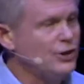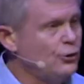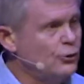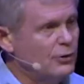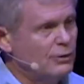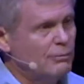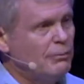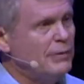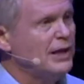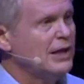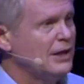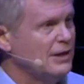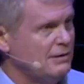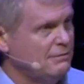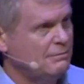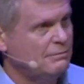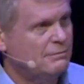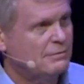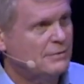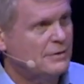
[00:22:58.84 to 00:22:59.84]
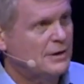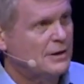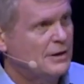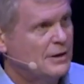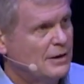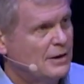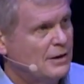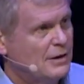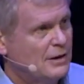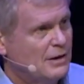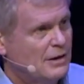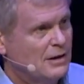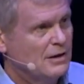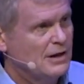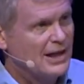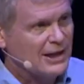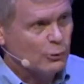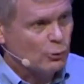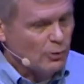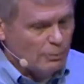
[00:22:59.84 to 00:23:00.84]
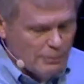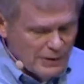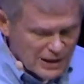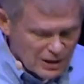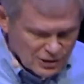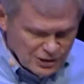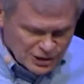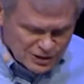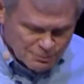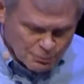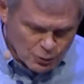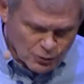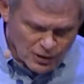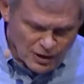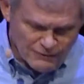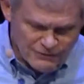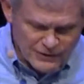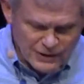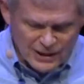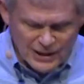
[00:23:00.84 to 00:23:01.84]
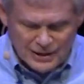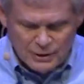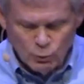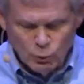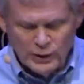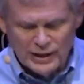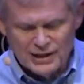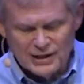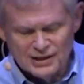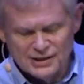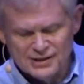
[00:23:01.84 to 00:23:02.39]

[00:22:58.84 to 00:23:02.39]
you and me, like a rebellious prophet, like a wicked